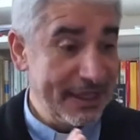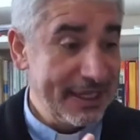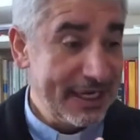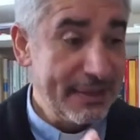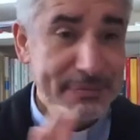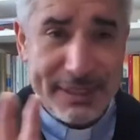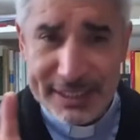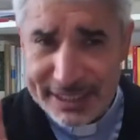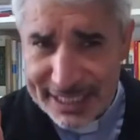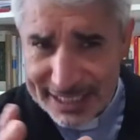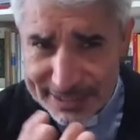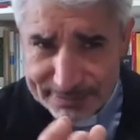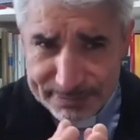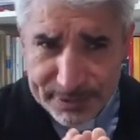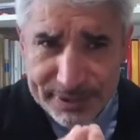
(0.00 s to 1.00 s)
let me
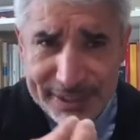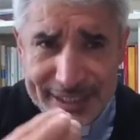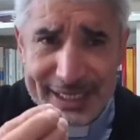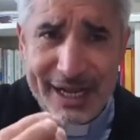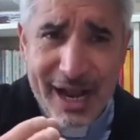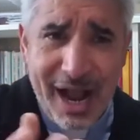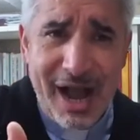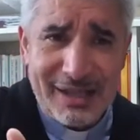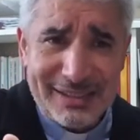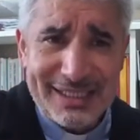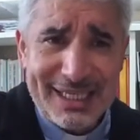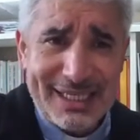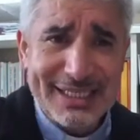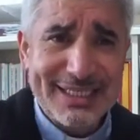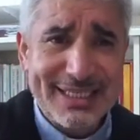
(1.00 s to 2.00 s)
just put it in
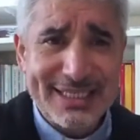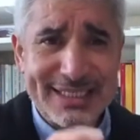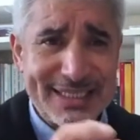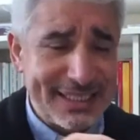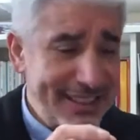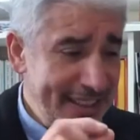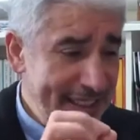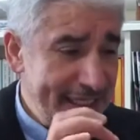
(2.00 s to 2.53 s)
context